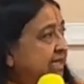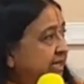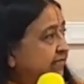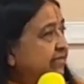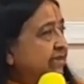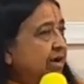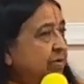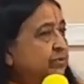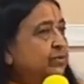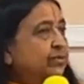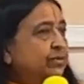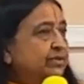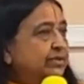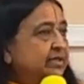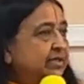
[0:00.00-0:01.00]
in every
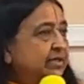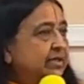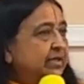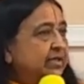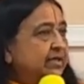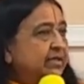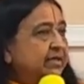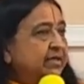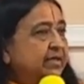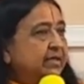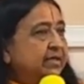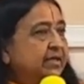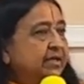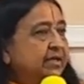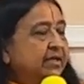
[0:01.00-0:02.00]
household.
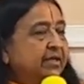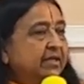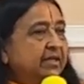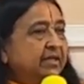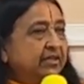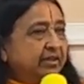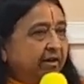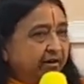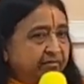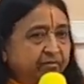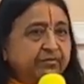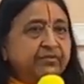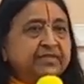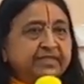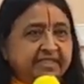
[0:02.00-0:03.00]
There are
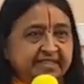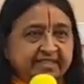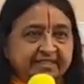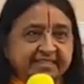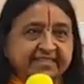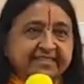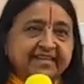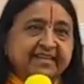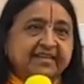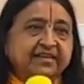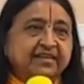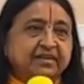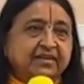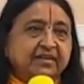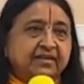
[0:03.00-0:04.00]
rules in satsang.
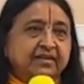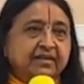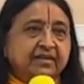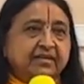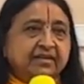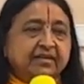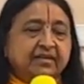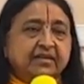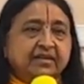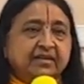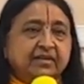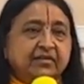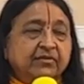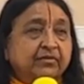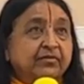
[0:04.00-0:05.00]

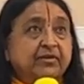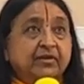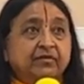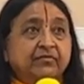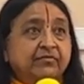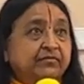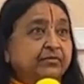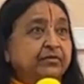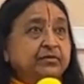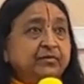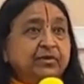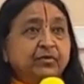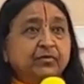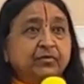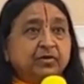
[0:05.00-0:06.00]
There are rules
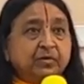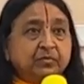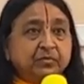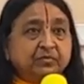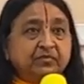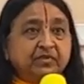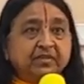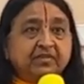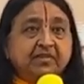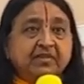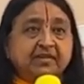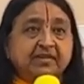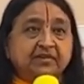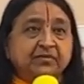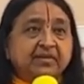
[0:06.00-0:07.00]
when you go to a movie
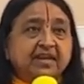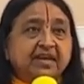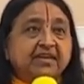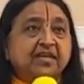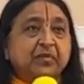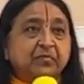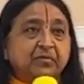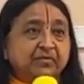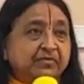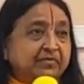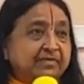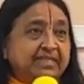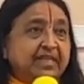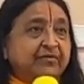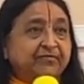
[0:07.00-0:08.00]
theater, you can't keep
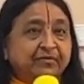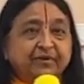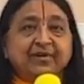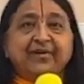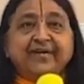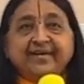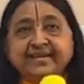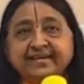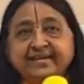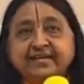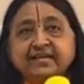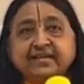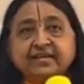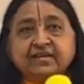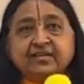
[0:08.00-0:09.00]
your cell phone on.
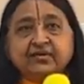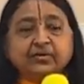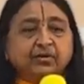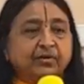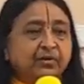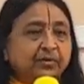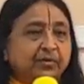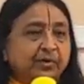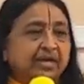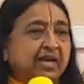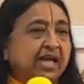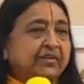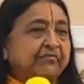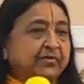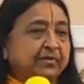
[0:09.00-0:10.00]
You go to a
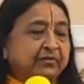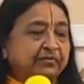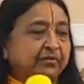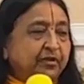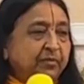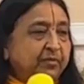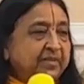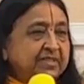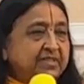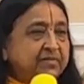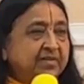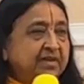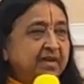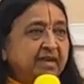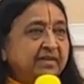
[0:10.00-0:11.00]
live
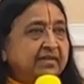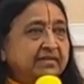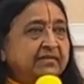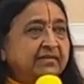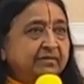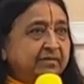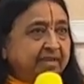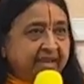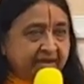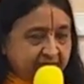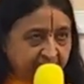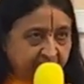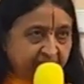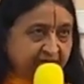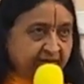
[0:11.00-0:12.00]
performance, you can't do
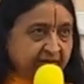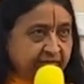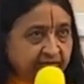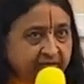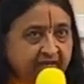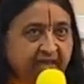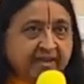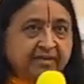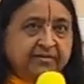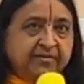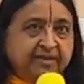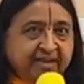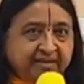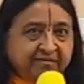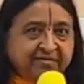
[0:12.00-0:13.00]

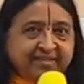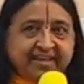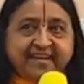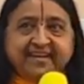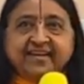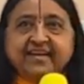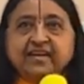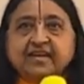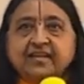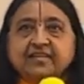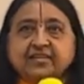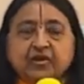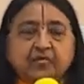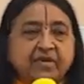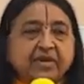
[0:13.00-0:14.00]
that, you can't do that.
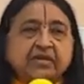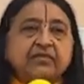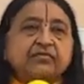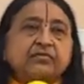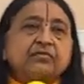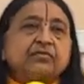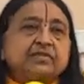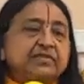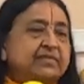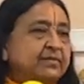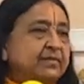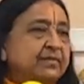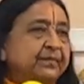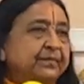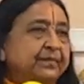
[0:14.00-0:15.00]
There are many
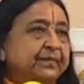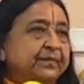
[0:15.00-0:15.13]
rules.